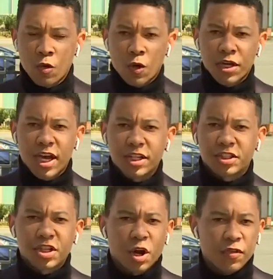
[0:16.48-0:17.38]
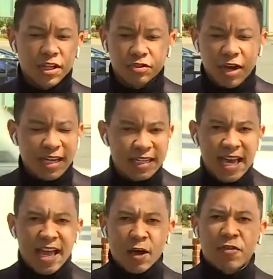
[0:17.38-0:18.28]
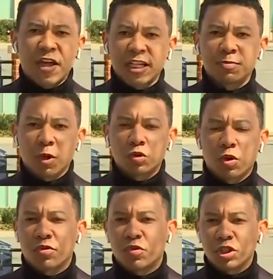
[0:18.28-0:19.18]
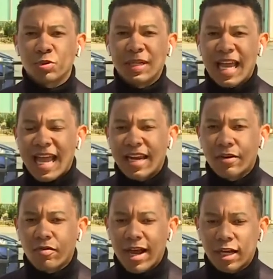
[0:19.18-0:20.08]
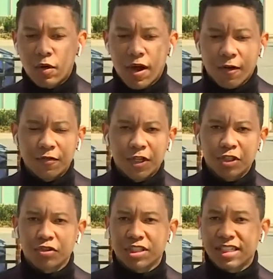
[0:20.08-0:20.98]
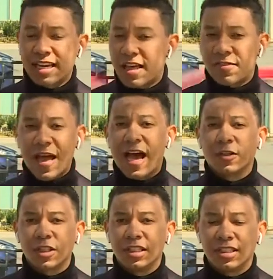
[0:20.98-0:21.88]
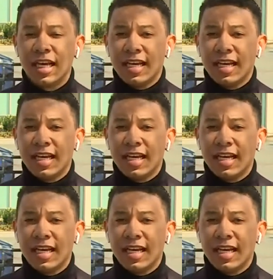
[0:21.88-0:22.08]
Well, yeah, Cheryl, that's right. Health experts with Richmond and Henrico Health District say that thousands